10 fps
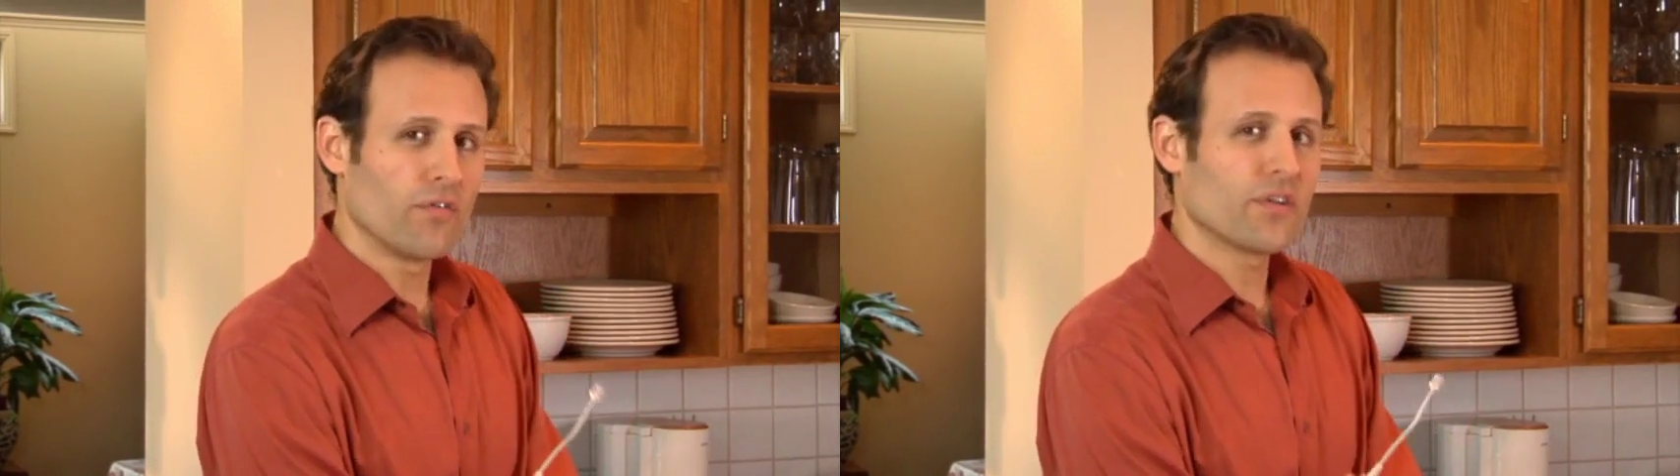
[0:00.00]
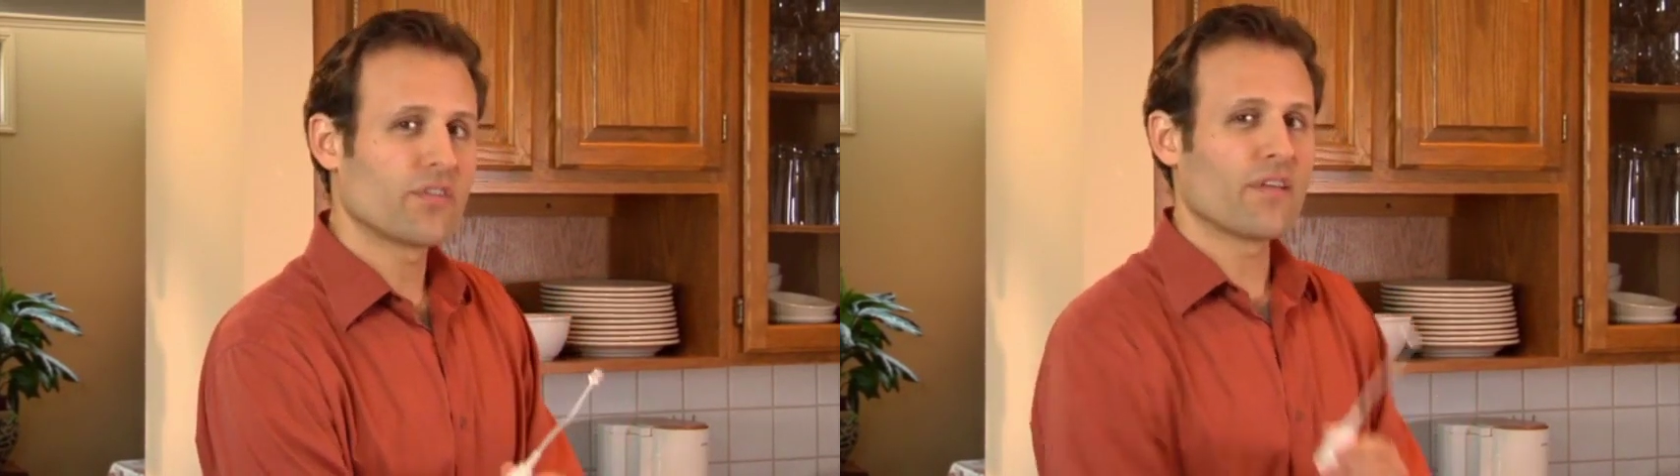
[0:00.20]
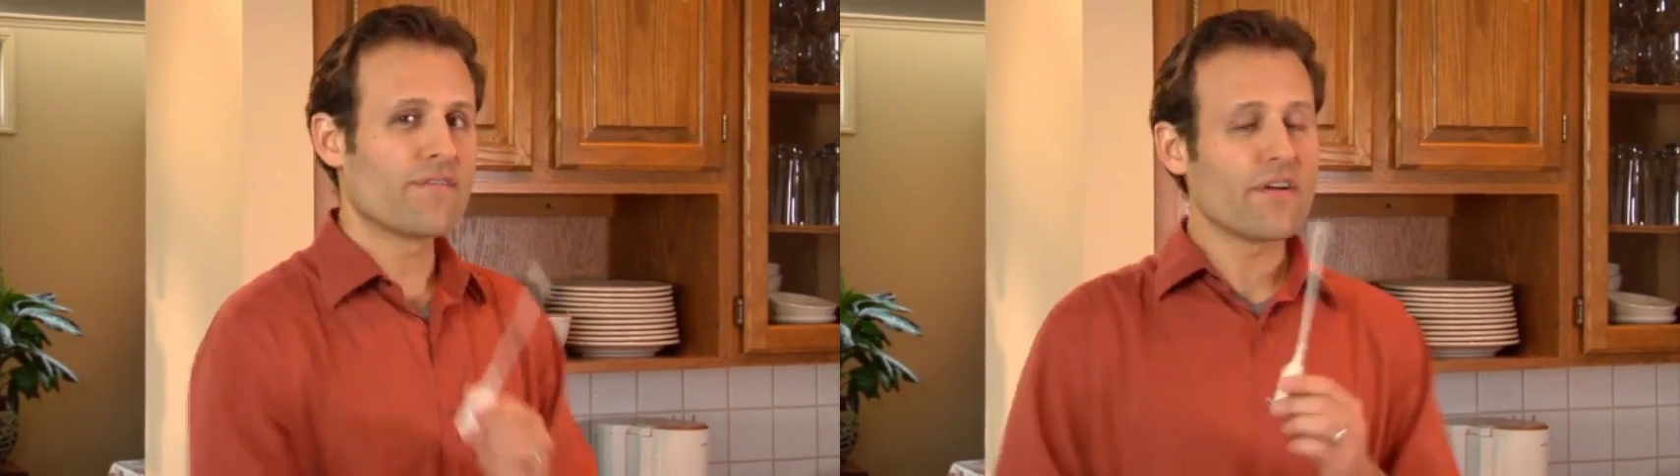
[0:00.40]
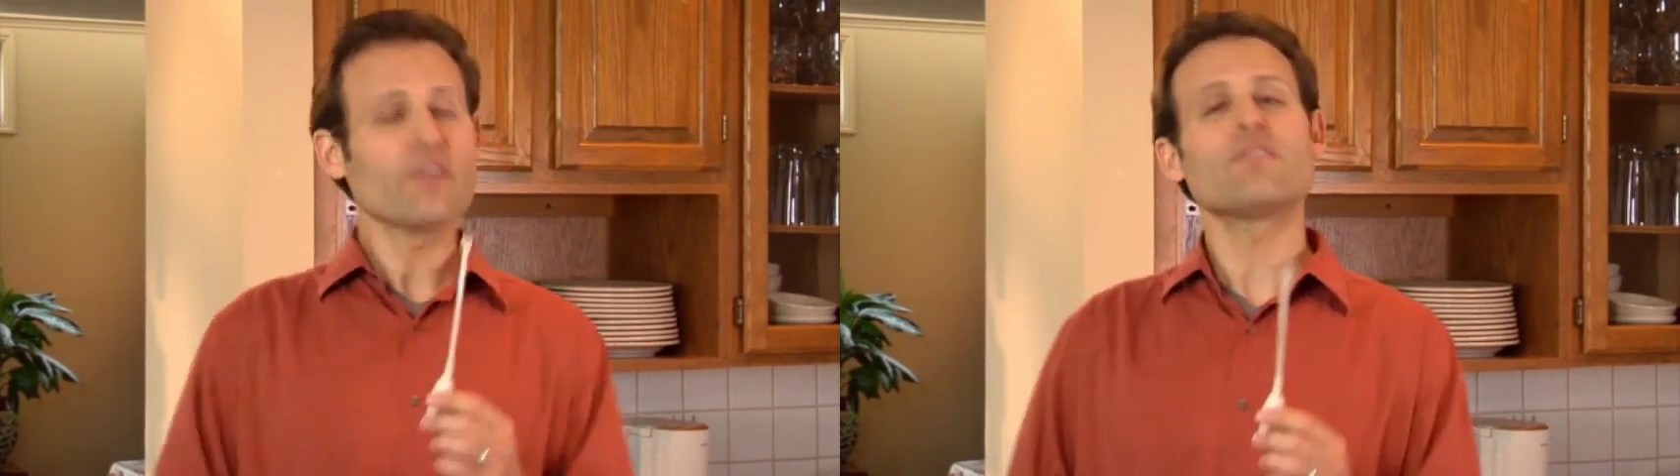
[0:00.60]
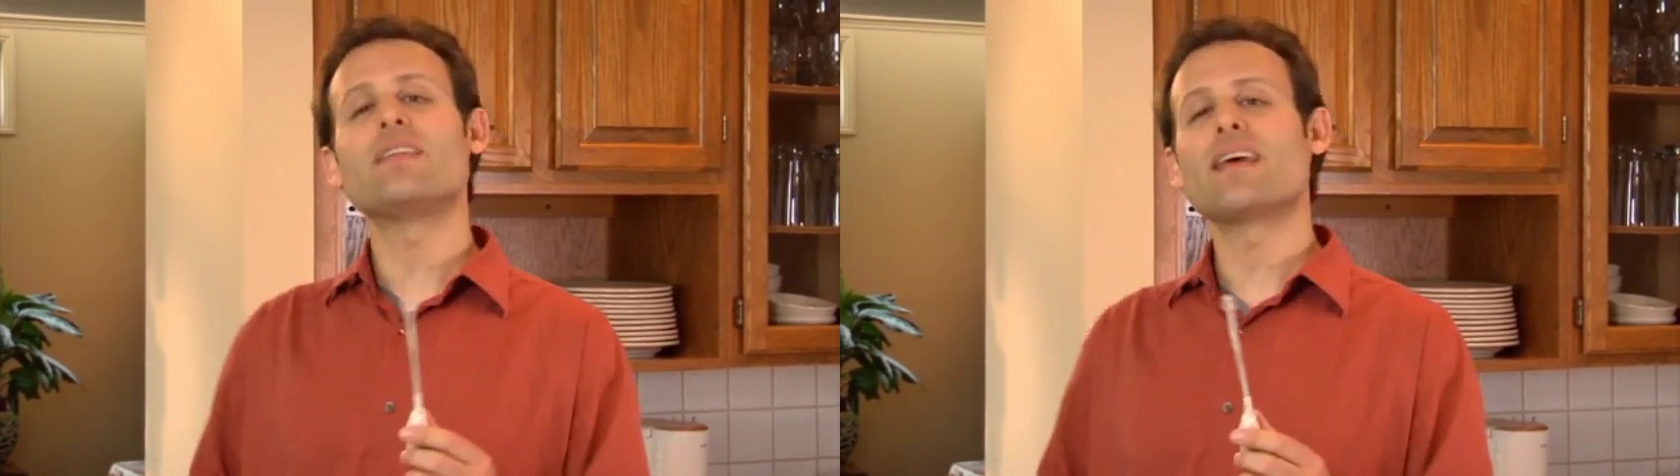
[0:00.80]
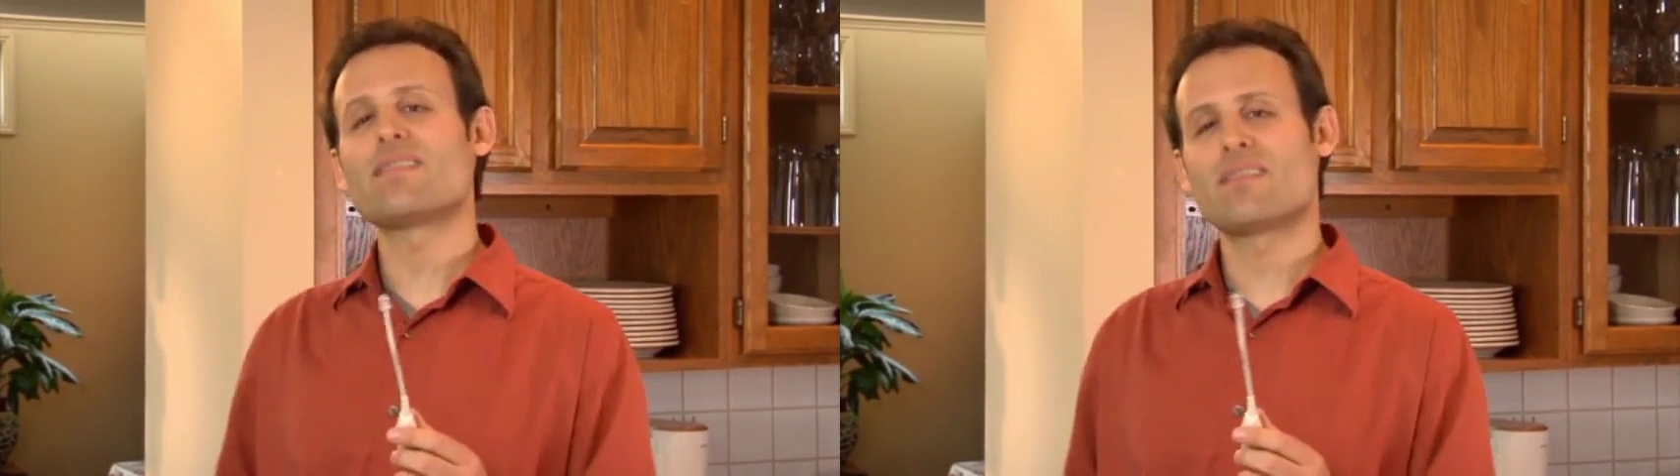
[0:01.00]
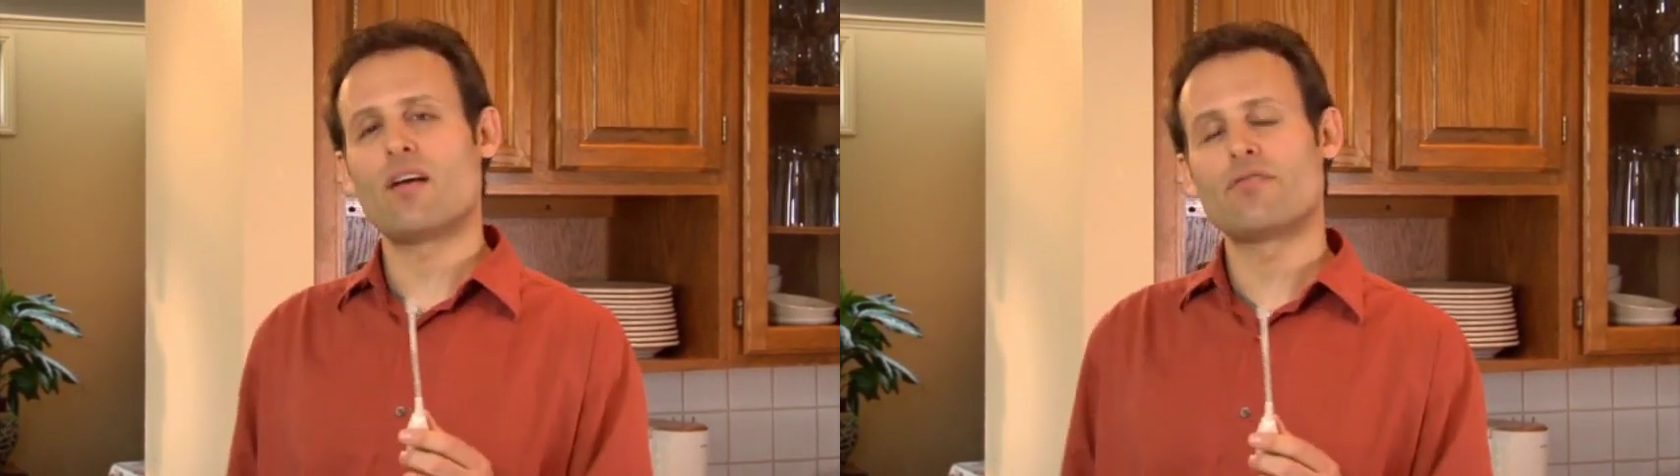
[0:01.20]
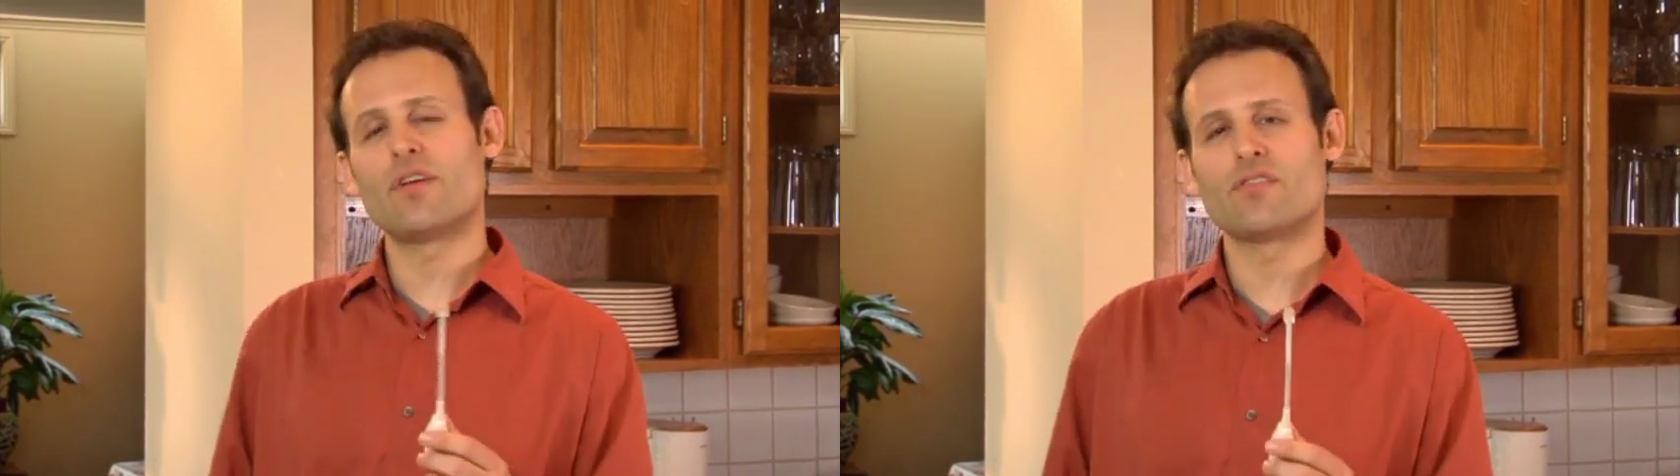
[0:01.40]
over to the first DSL